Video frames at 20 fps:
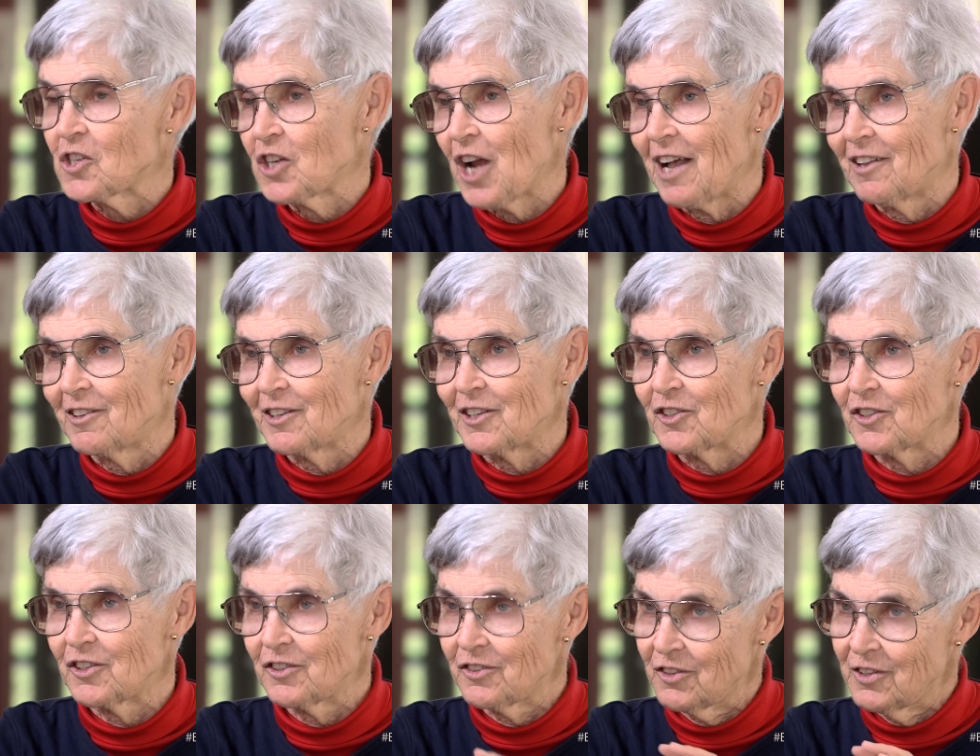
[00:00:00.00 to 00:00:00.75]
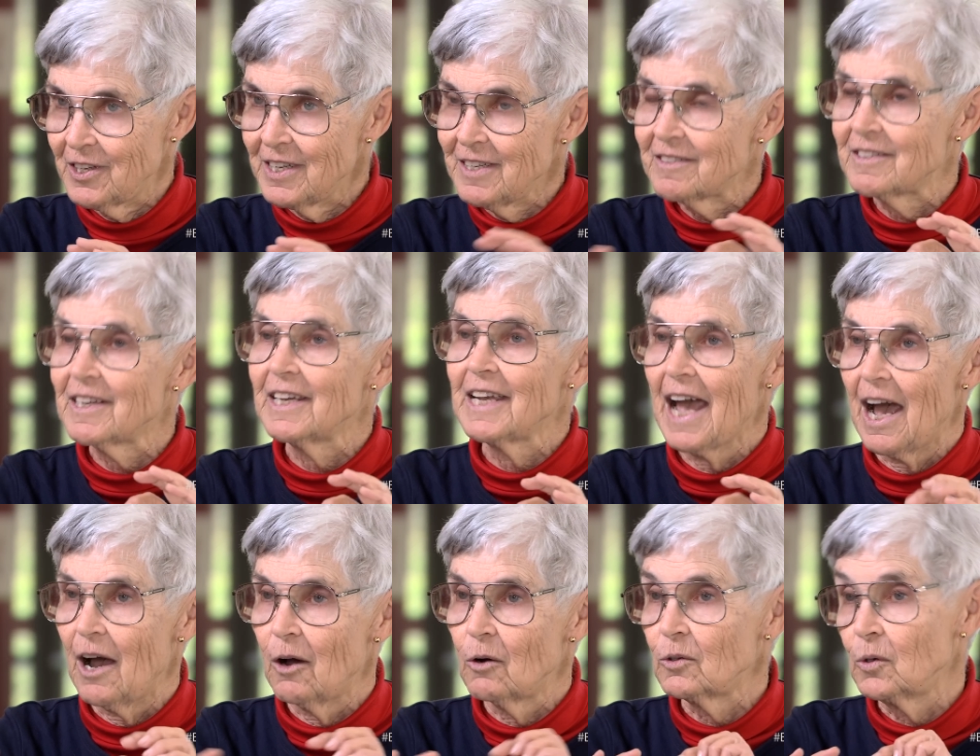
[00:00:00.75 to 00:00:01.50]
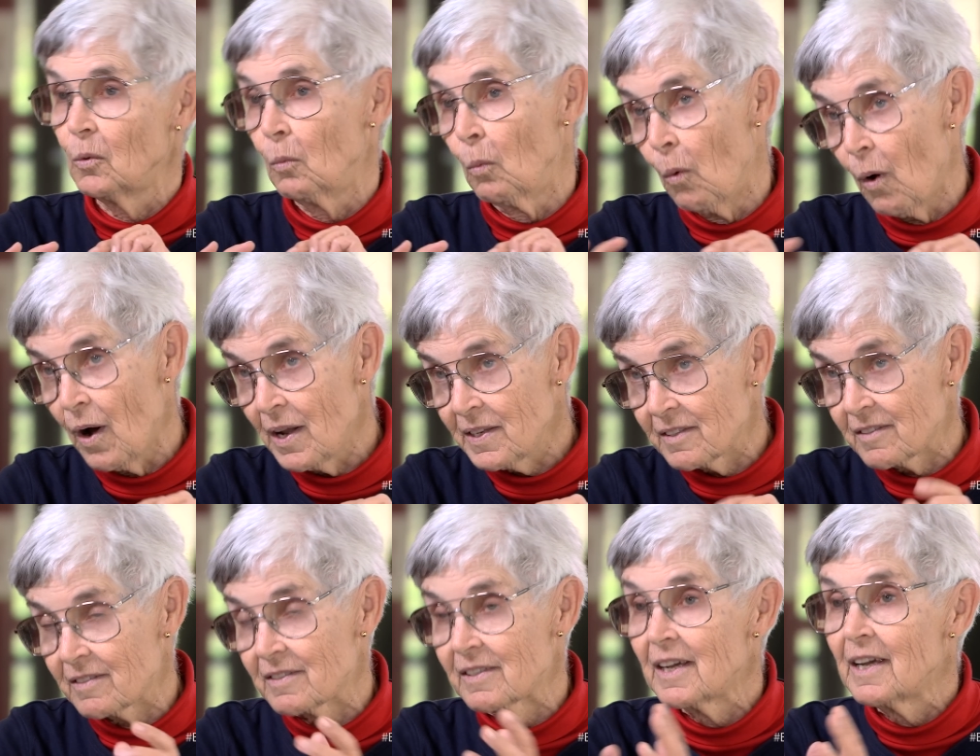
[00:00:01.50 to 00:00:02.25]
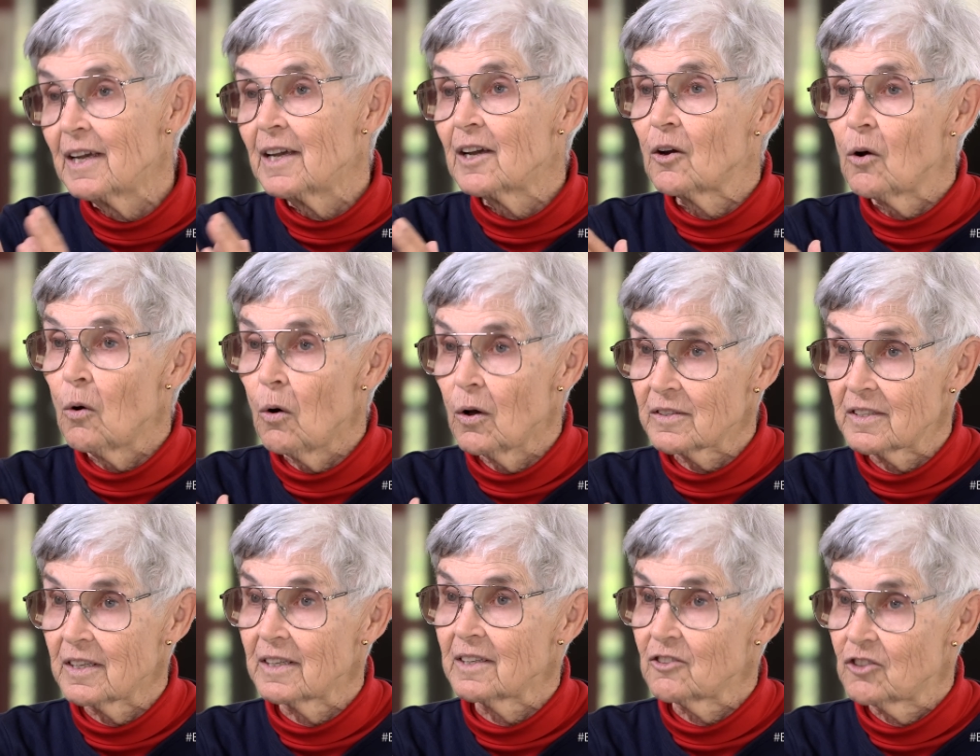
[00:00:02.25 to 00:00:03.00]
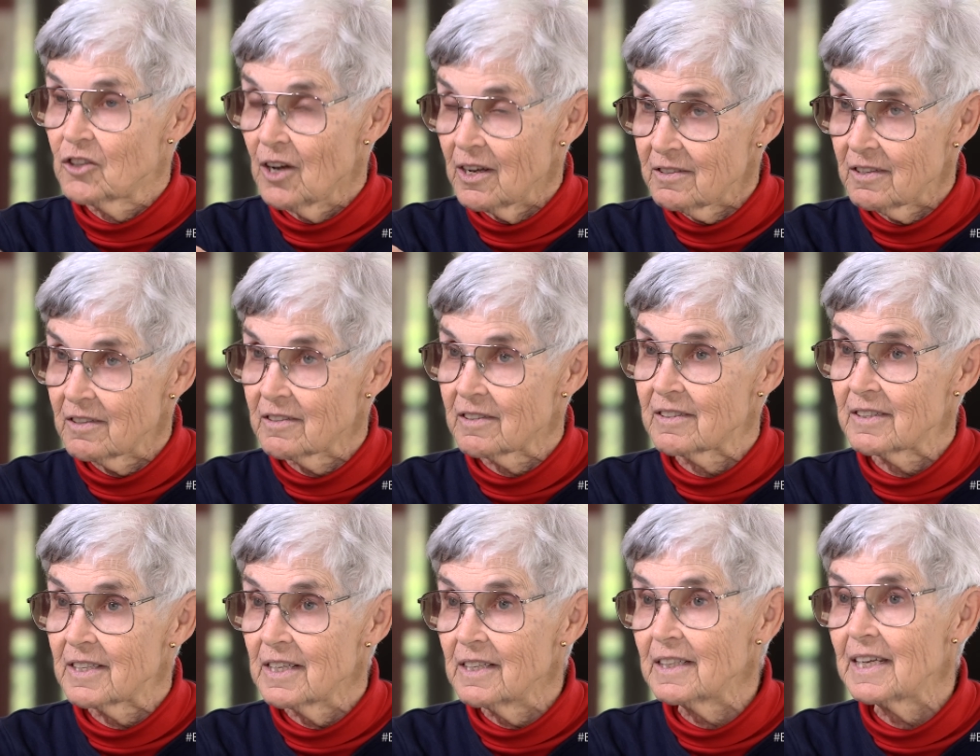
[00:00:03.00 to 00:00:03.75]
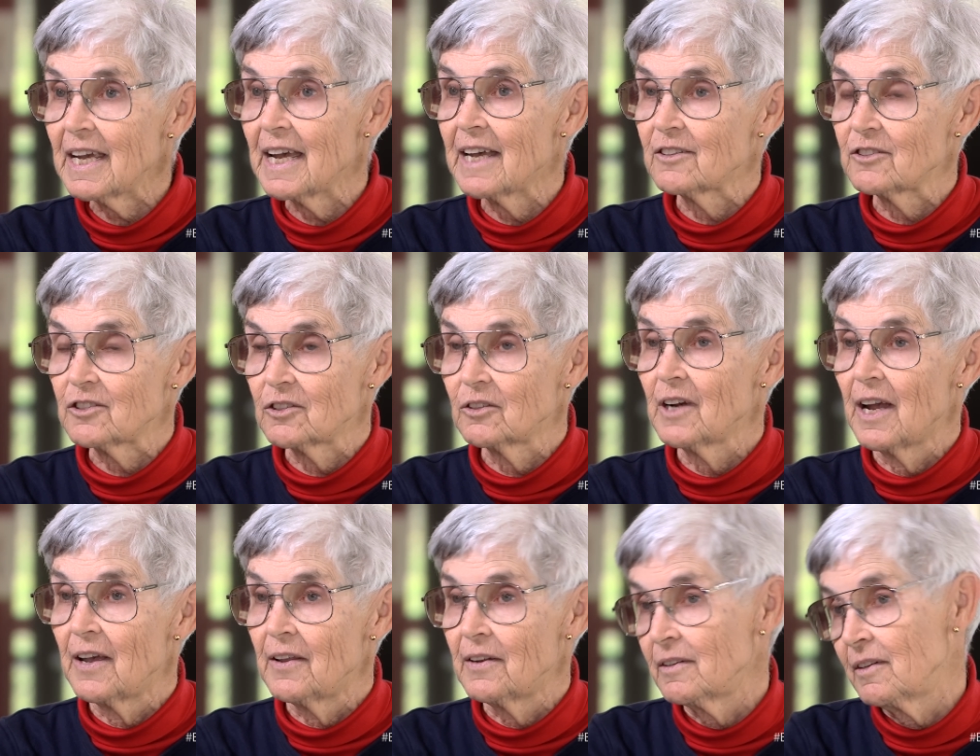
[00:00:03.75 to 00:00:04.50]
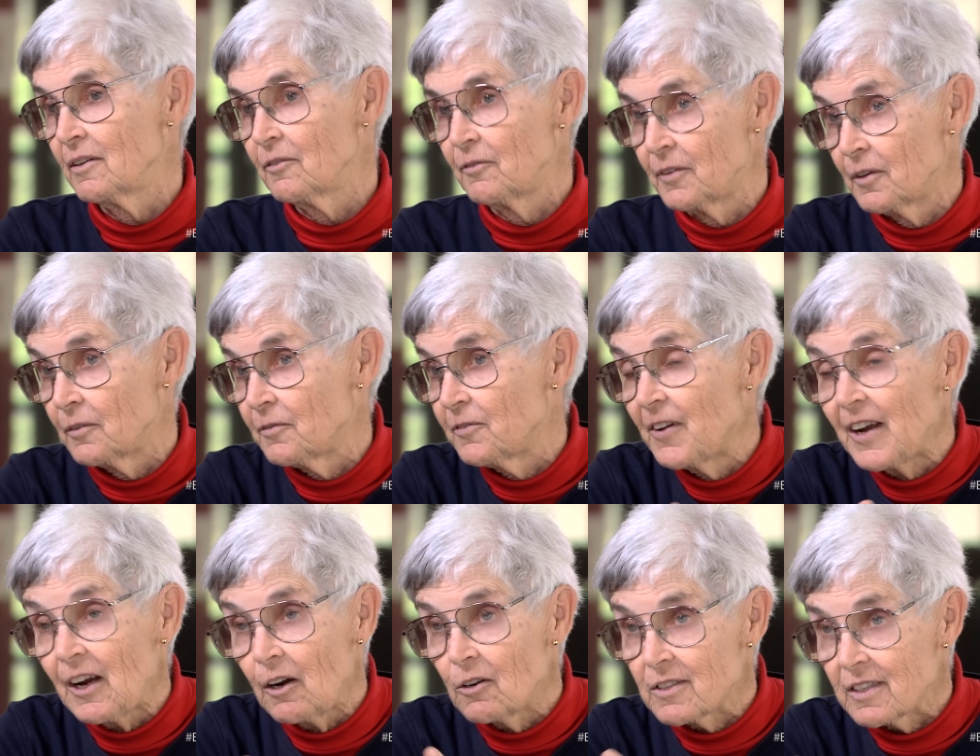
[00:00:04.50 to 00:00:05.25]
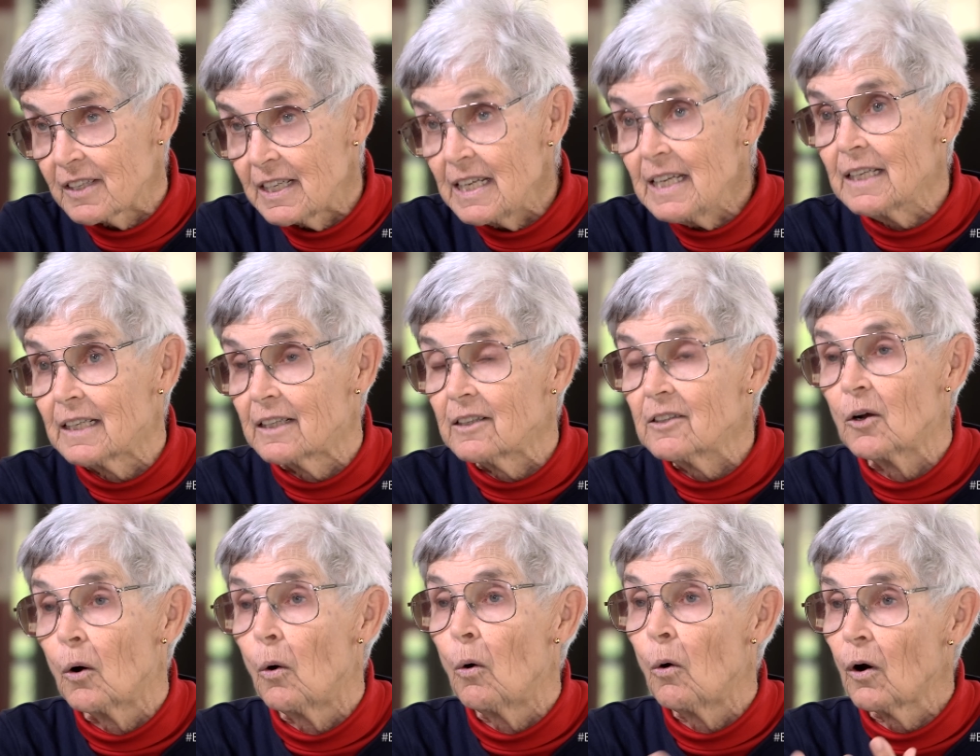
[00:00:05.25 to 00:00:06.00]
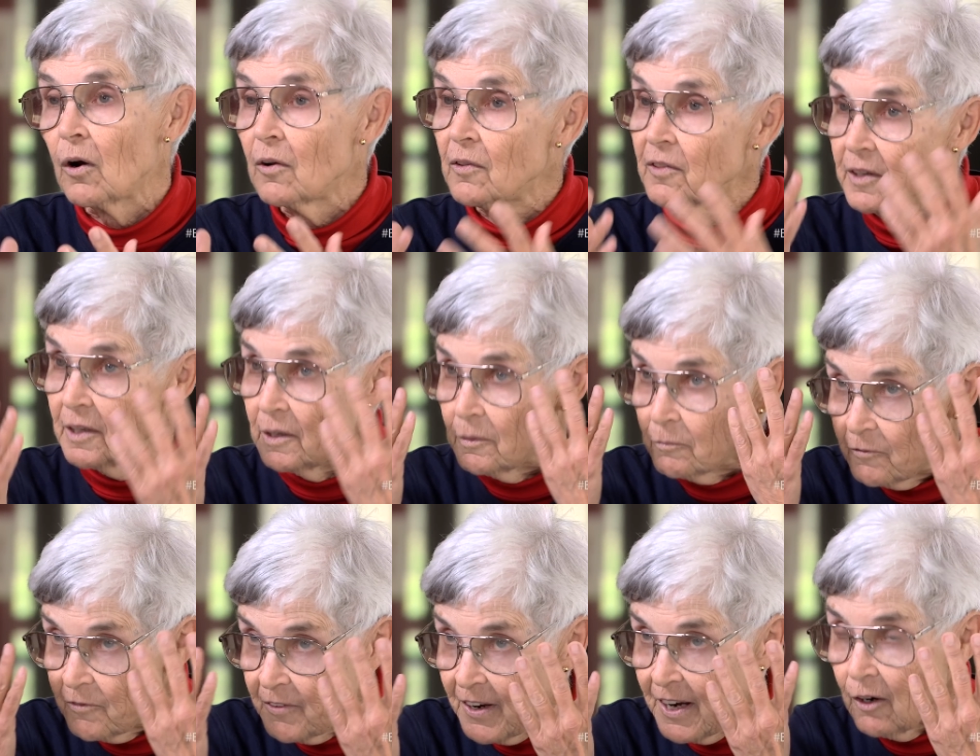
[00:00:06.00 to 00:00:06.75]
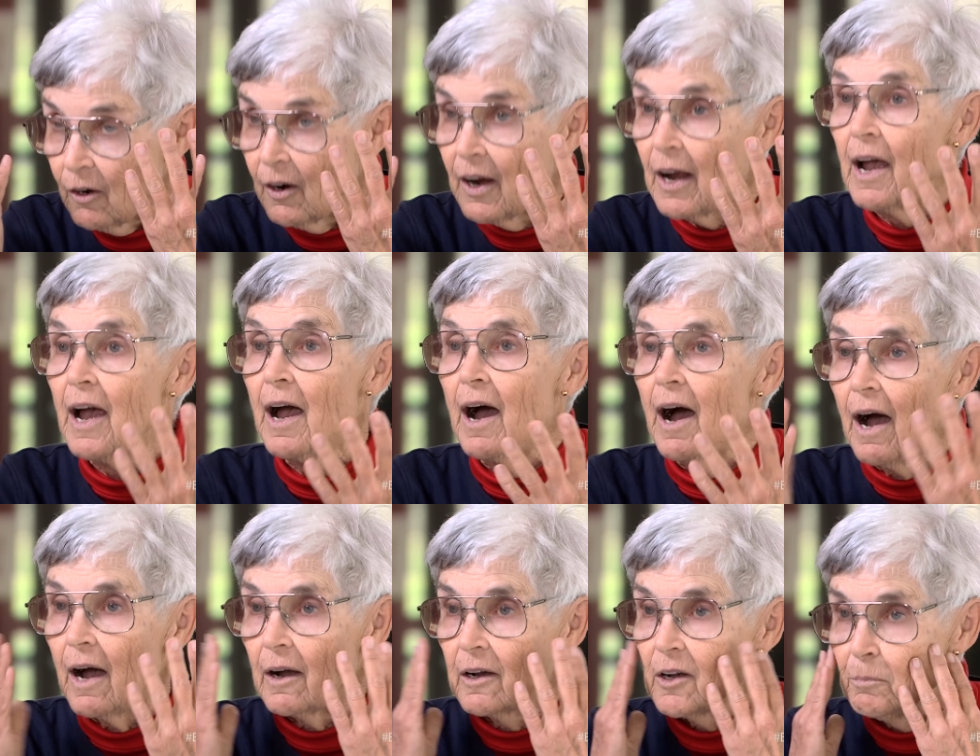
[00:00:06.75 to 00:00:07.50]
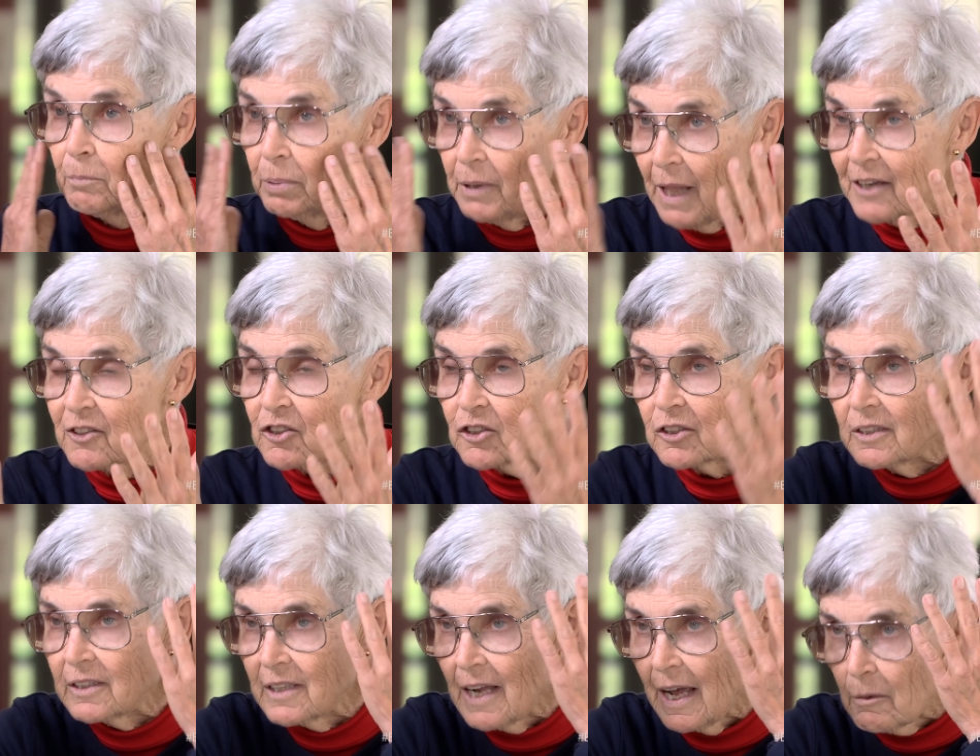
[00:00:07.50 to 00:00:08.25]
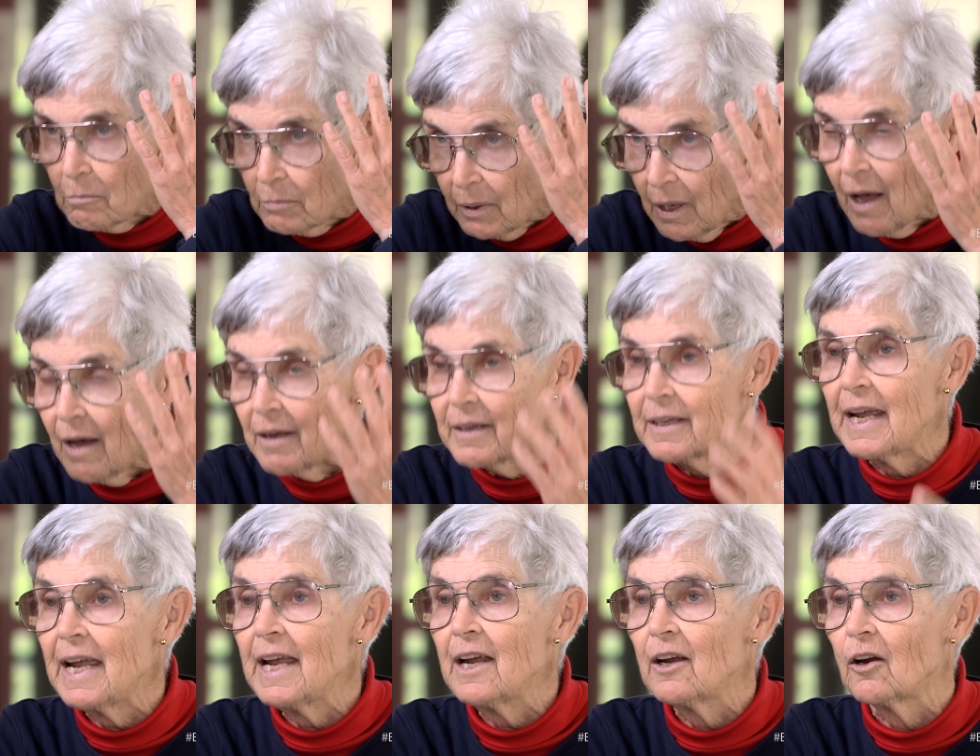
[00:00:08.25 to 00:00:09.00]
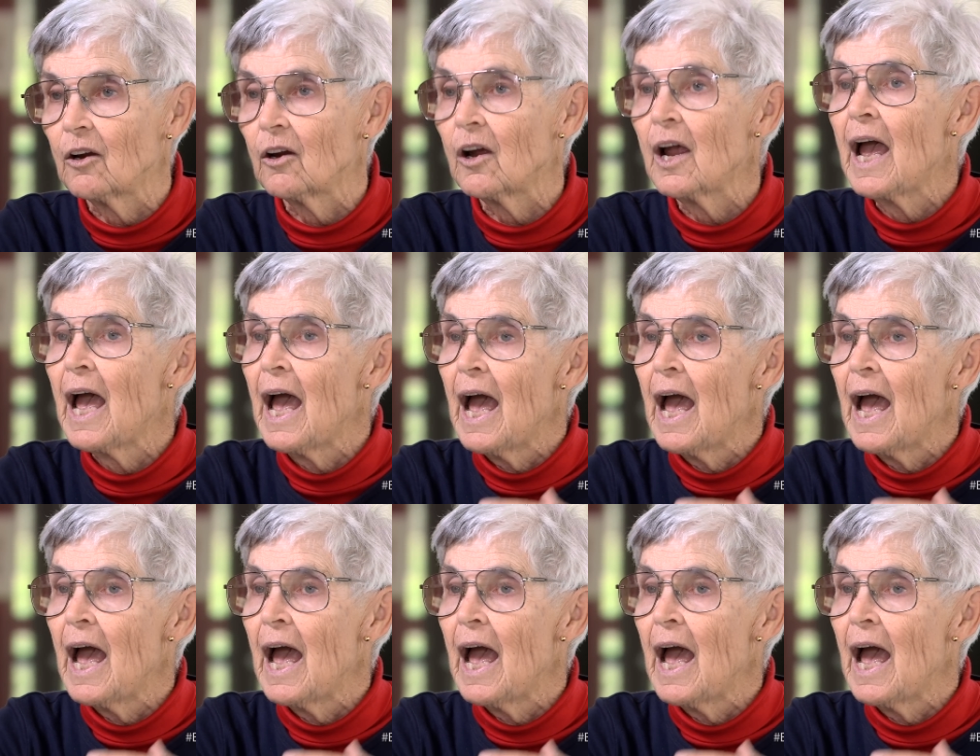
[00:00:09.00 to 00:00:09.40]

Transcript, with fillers: challenge is teasing out what's causing just the skin cancer, uh, the, the fair skin or right. the fair uh, complexion and blonde hair.